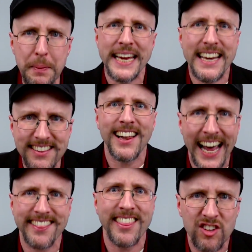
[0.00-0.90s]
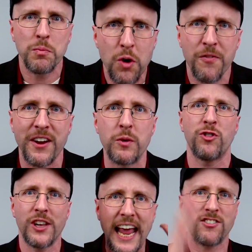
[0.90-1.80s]
Be like this movie, which
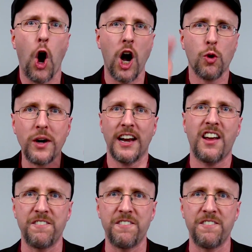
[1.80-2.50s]
only has awkward and